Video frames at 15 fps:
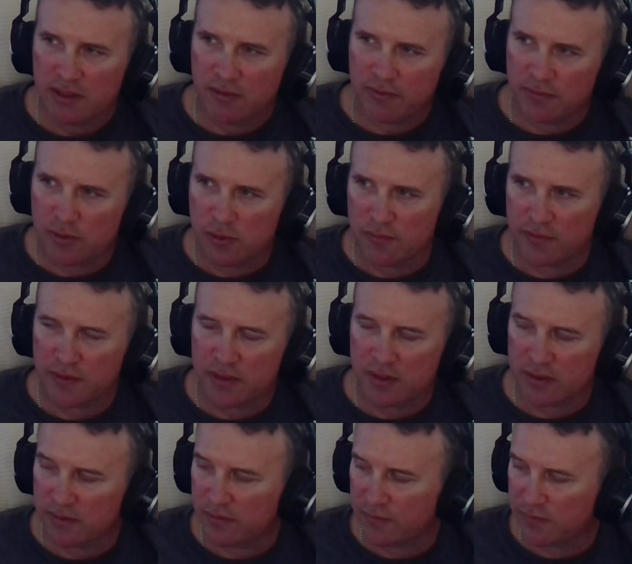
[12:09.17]
through
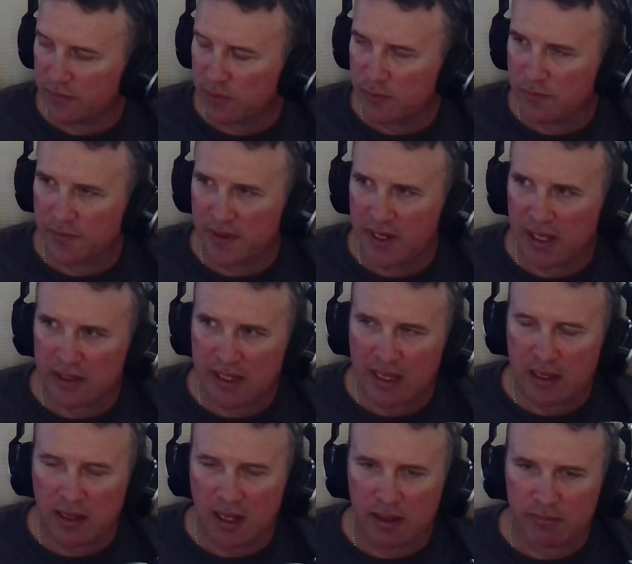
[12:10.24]
the
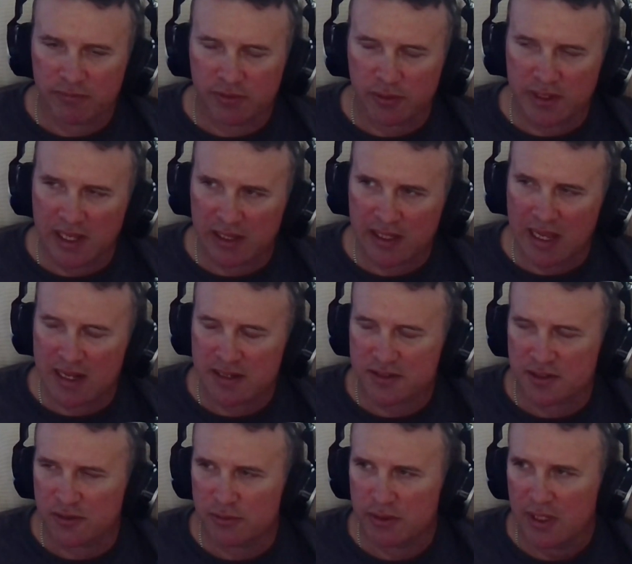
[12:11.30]

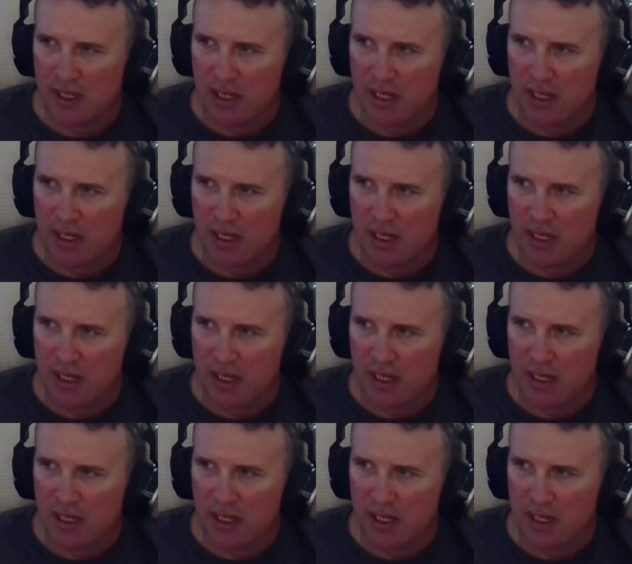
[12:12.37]
Elgato?